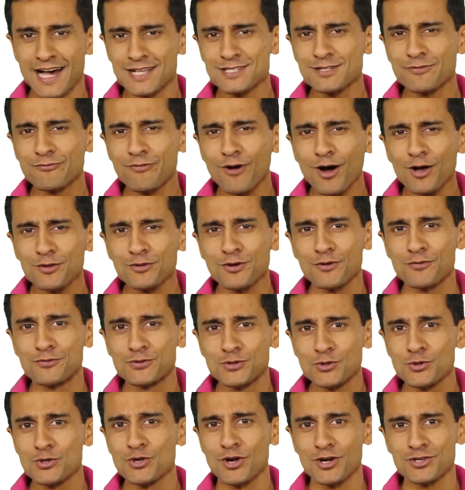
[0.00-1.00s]
As a father of
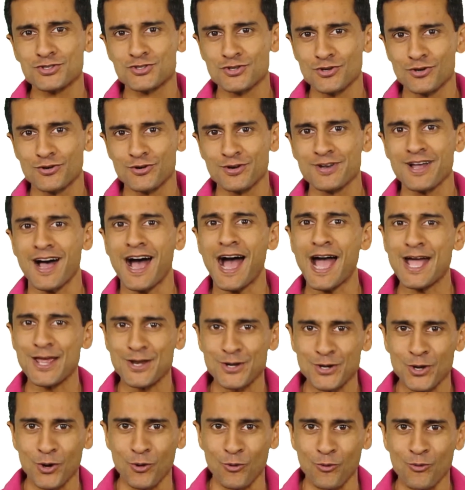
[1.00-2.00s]
two young children, I
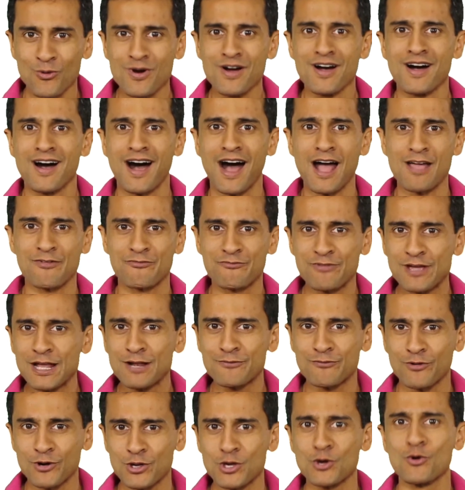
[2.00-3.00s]
know, I
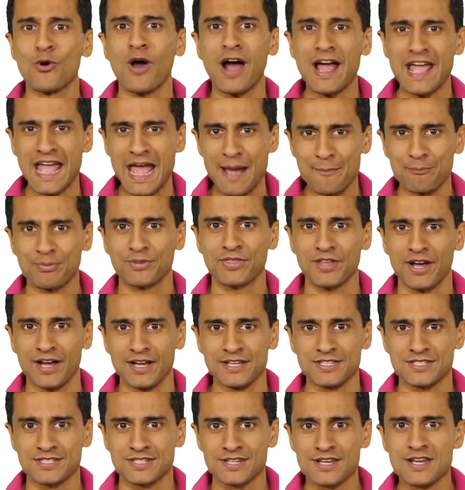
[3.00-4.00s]
feel for you, I
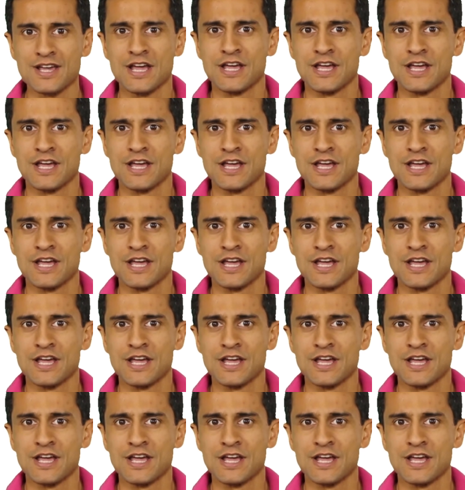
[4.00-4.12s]
empathize.